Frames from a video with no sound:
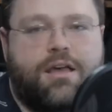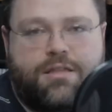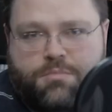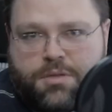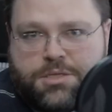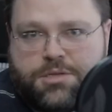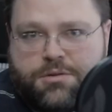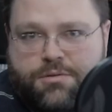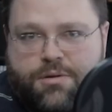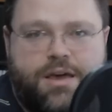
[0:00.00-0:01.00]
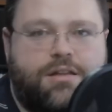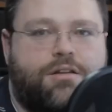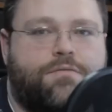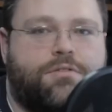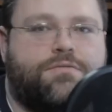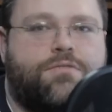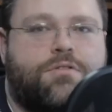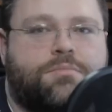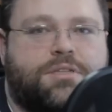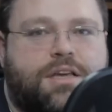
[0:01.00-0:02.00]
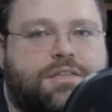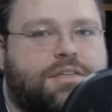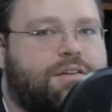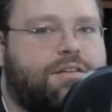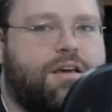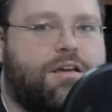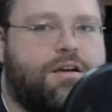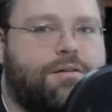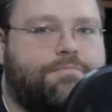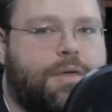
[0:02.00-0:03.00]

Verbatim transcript: then please do head on over to the forums at techsyndicate.com.